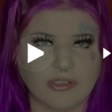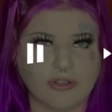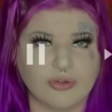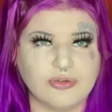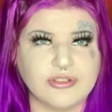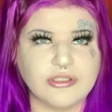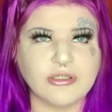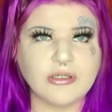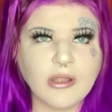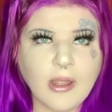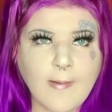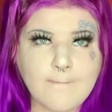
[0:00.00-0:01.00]
a loser.
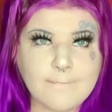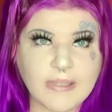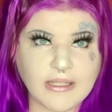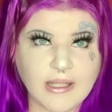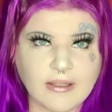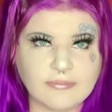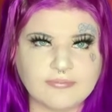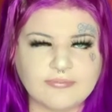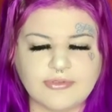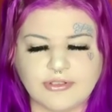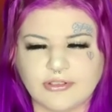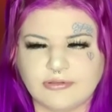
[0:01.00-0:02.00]
But yeah,
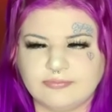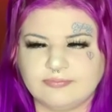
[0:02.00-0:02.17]
so,